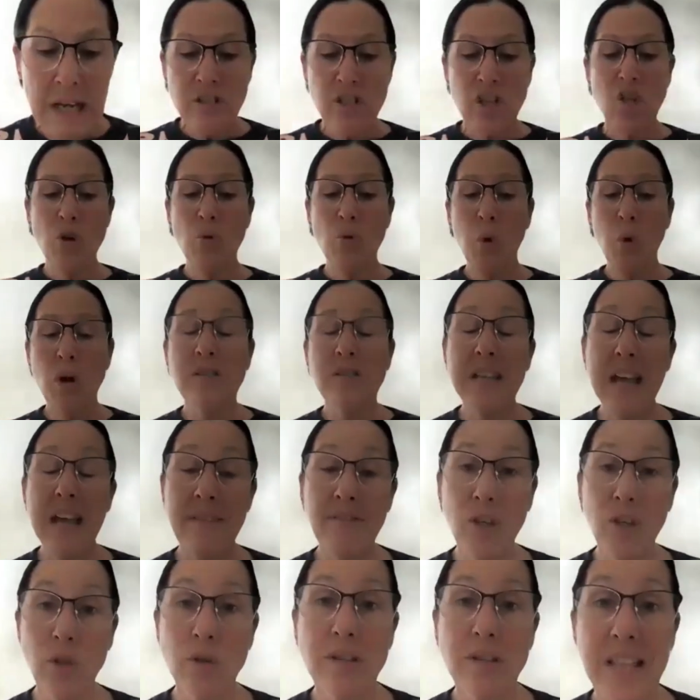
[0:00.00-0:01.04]
So you want to have
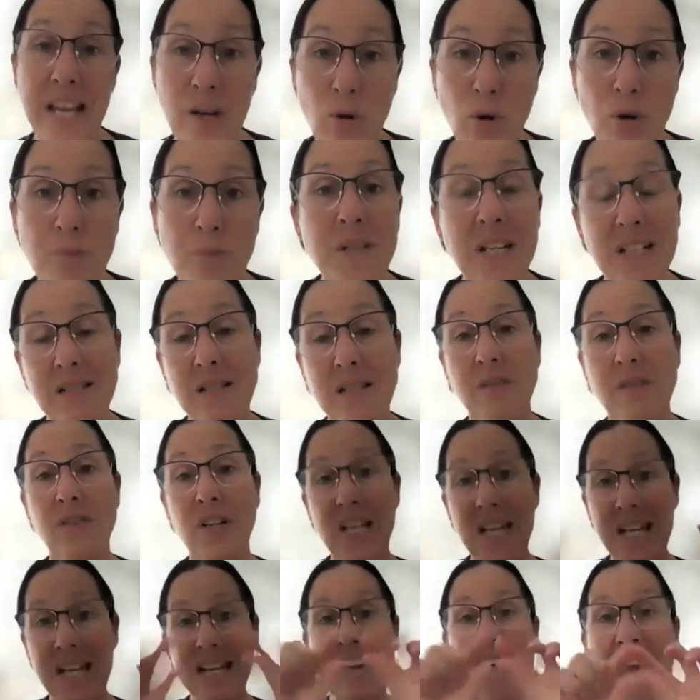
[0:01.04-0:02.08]
a look at that group's
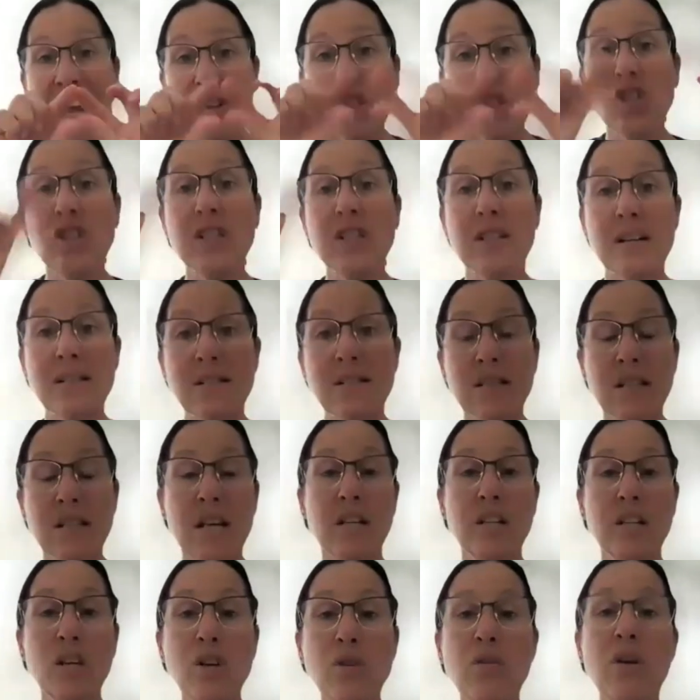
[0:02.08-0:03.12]
activity, and it actually does
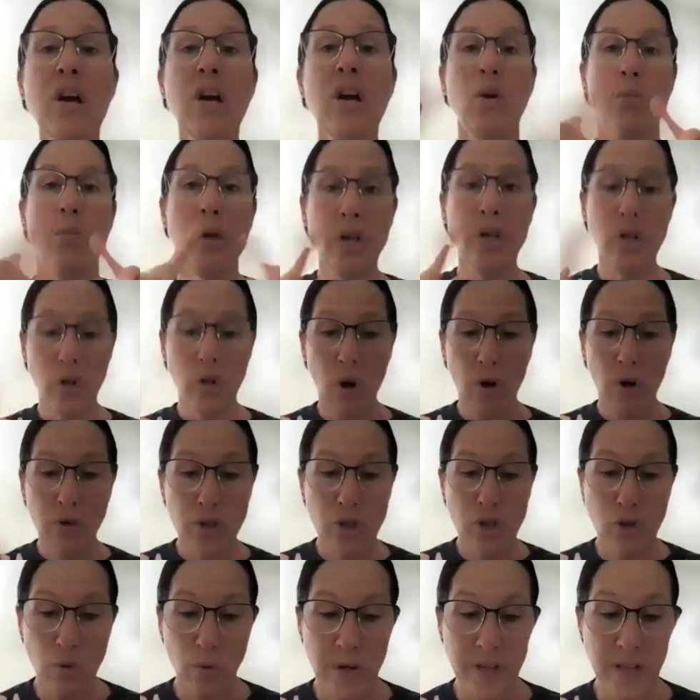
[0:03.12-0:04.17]
tell you when you go
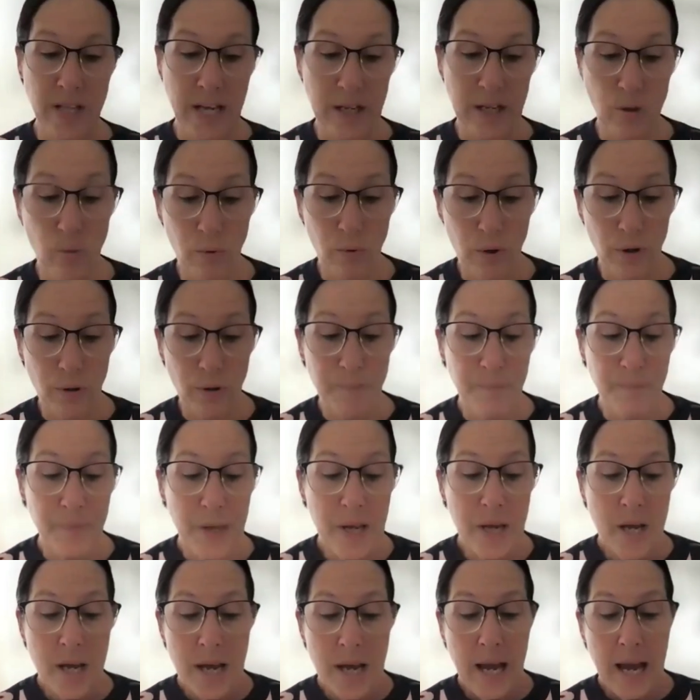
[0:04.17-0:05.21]
to join that group.
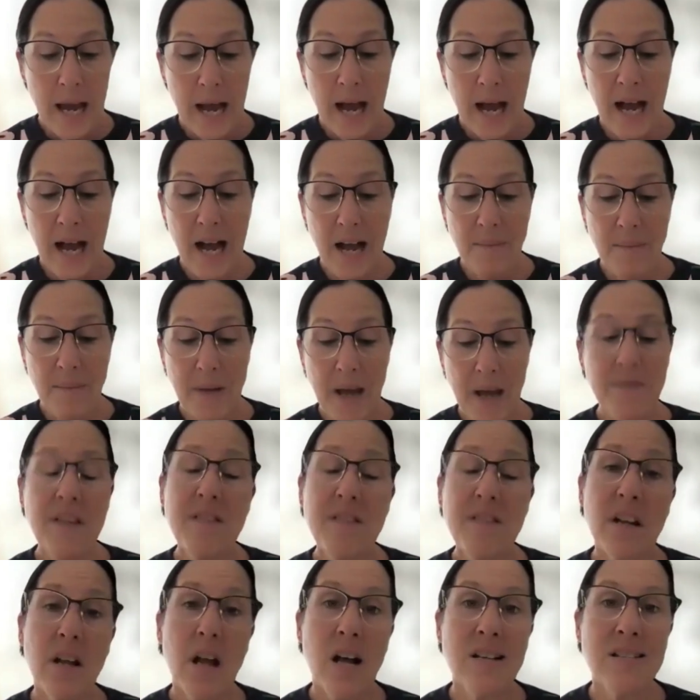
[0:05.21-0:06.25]
And then
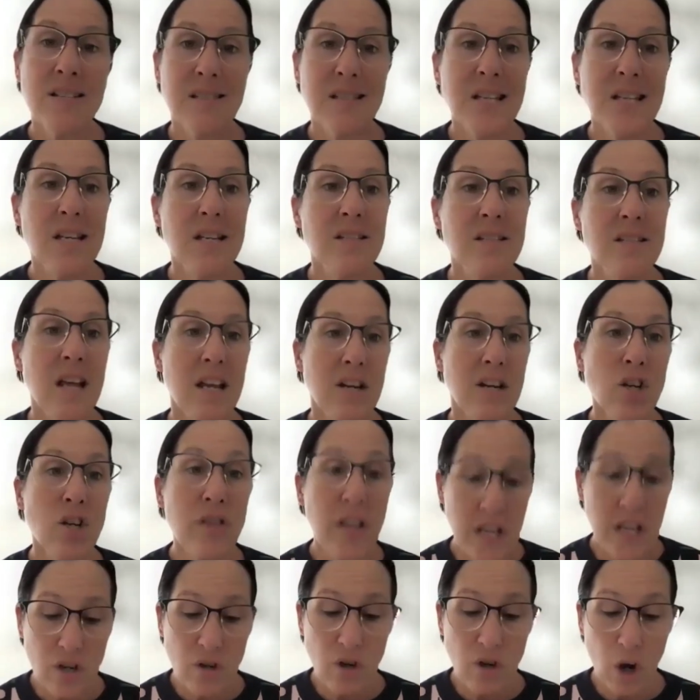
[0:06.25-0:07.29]
the last thing is that
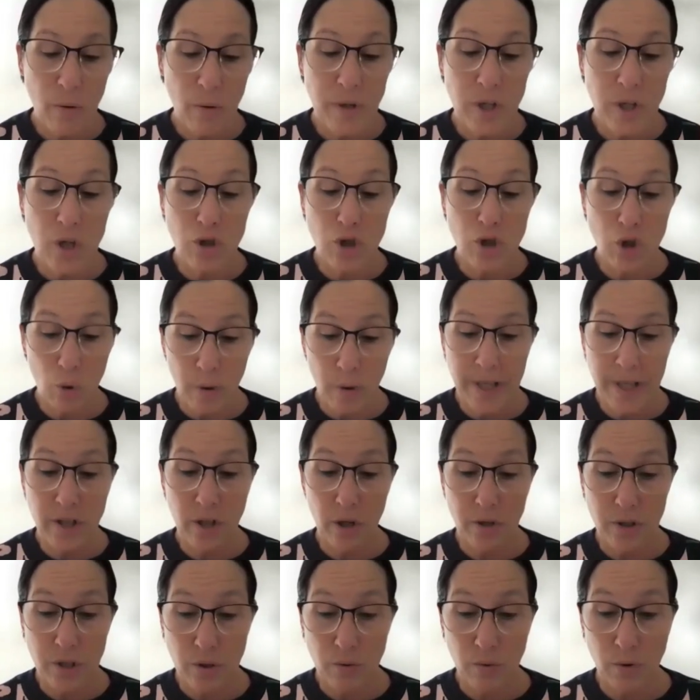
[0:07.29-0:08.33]
you go and you join
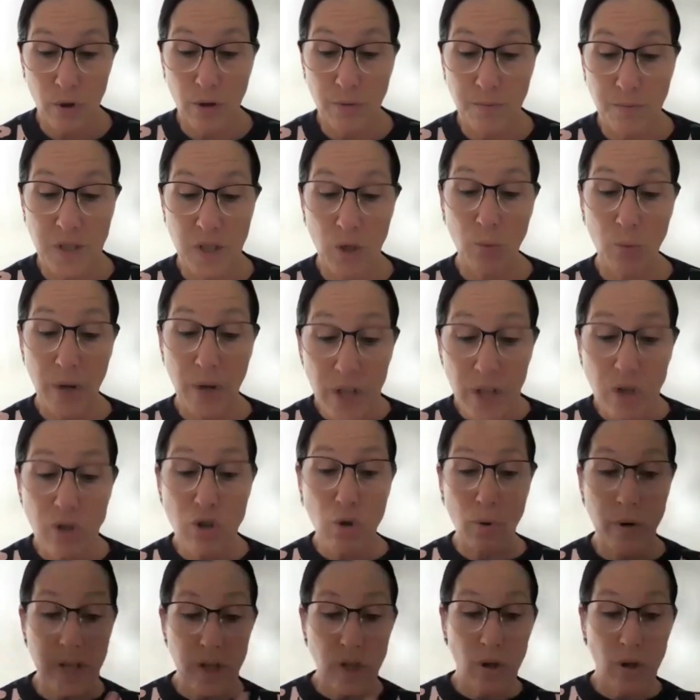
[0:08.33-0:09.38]
those groups. So when you
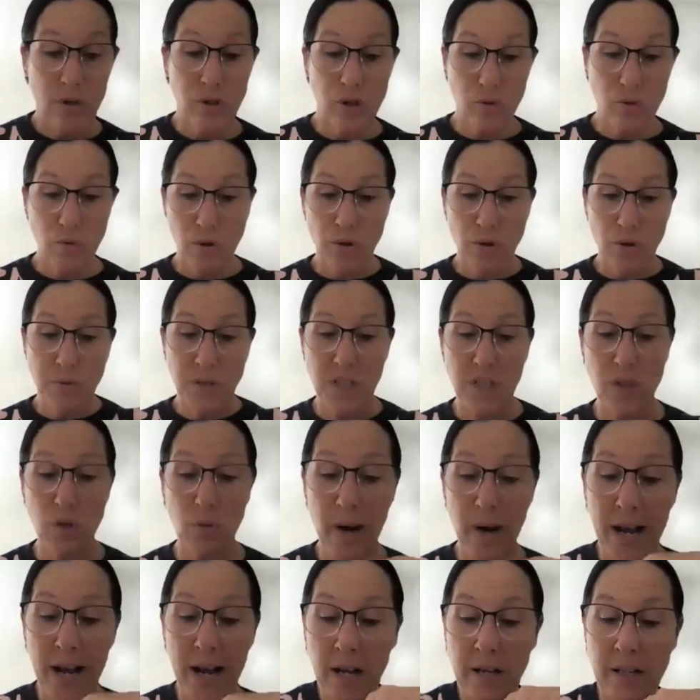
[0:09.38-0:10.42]
join those groups, it's
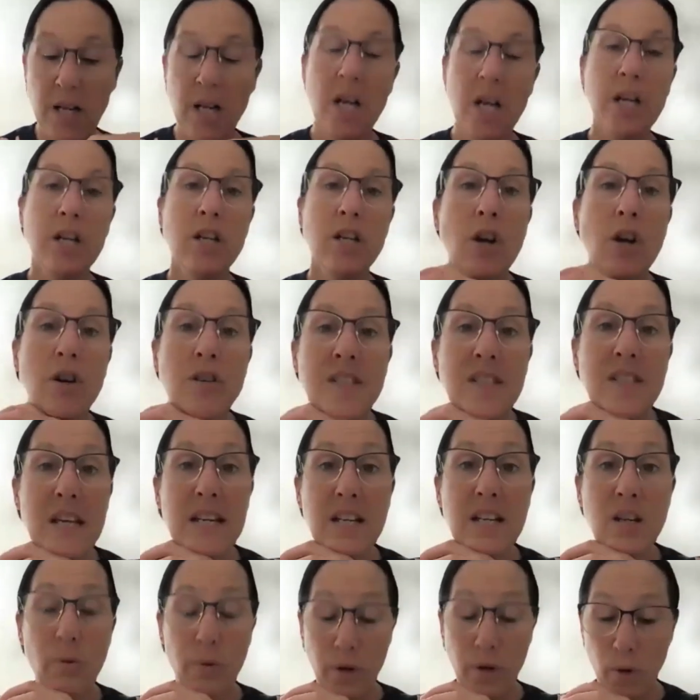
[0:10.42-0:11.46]
around,
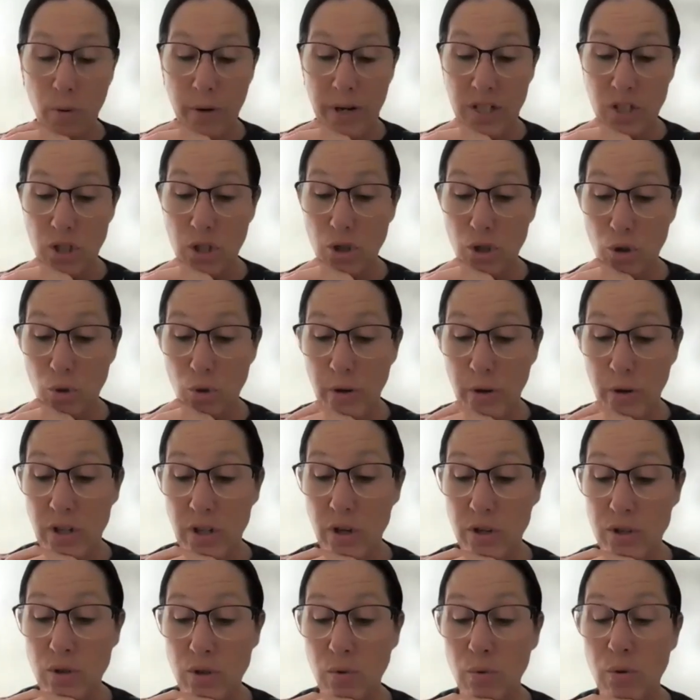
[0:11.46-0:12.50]
sending a request to join
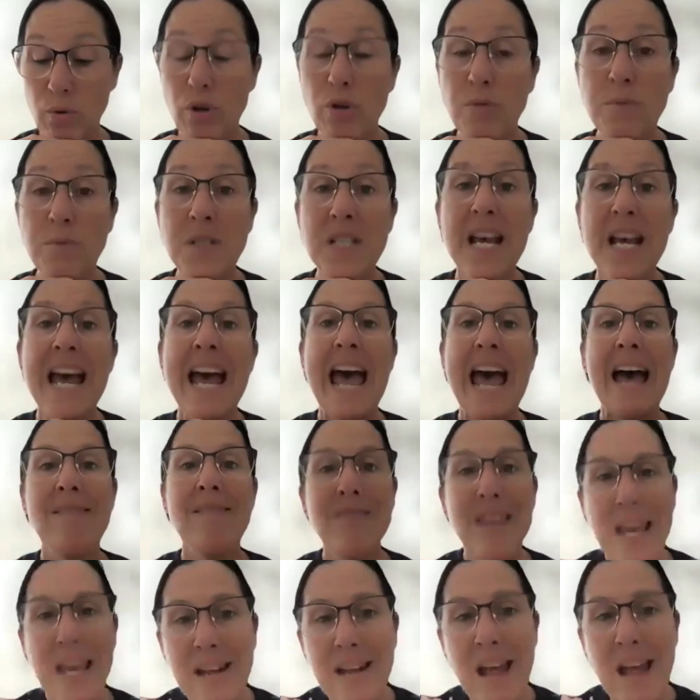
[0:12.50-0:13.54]
those groups,
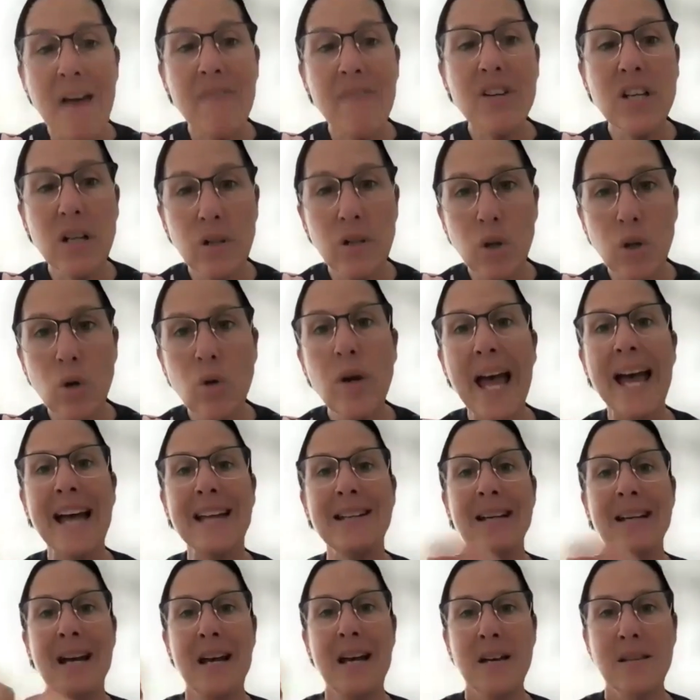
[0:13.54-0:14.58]
and then having a look
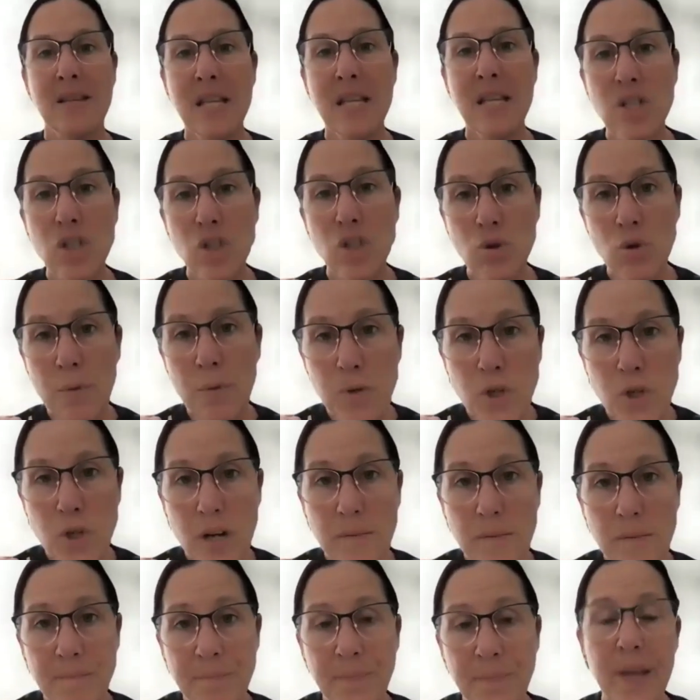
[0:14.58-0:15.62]
at the
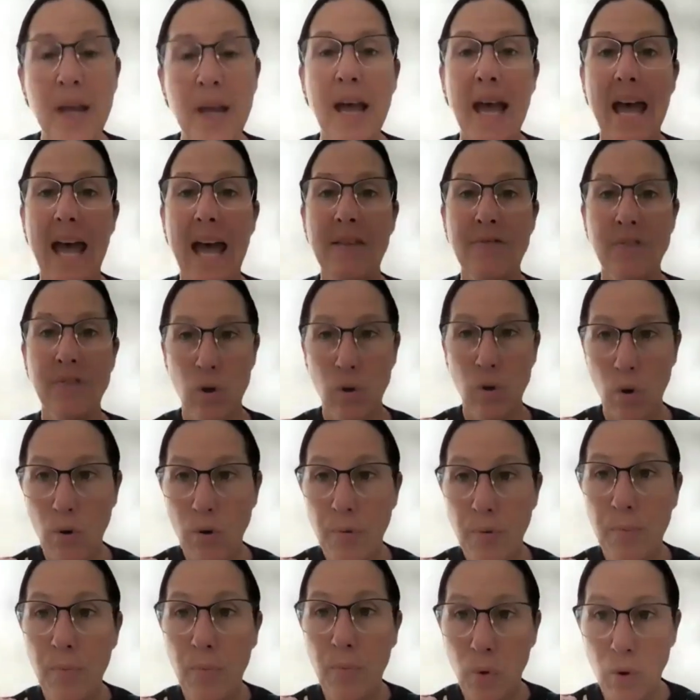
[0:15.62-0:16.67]
description and the
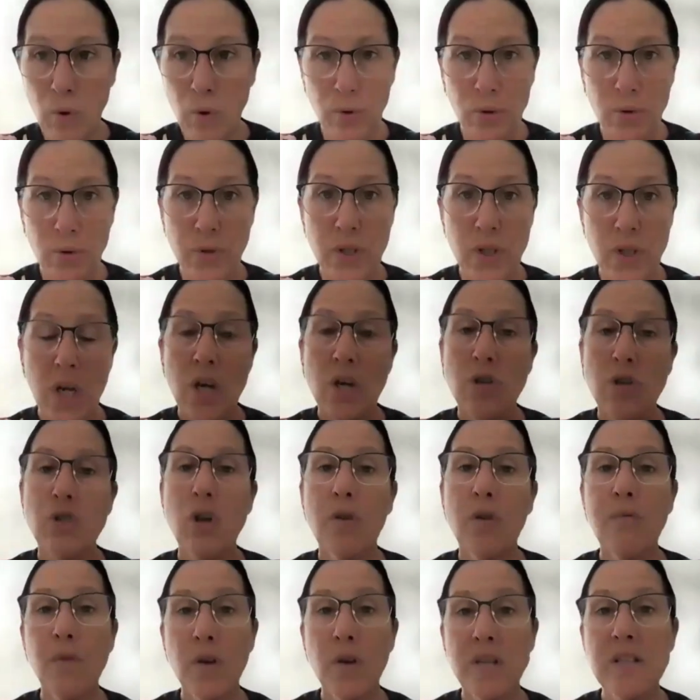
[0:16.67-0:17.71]
group rules.
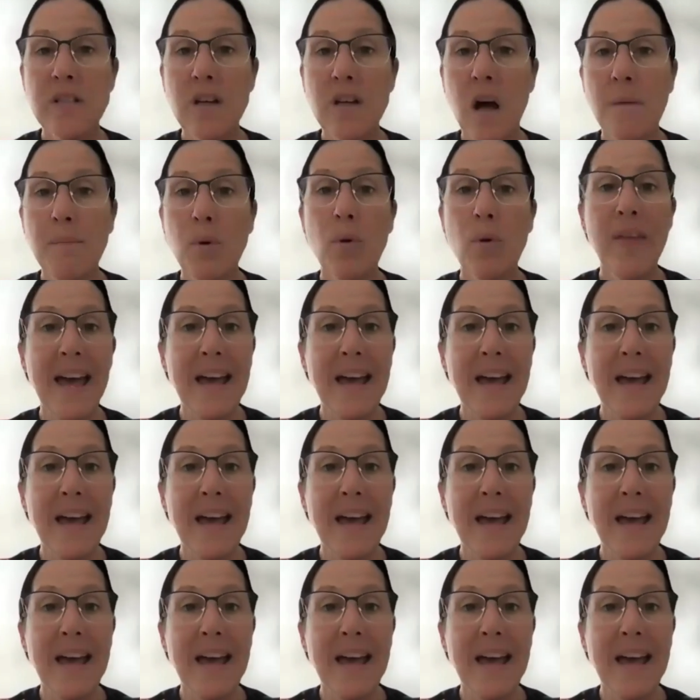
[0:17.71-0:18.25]
So for example,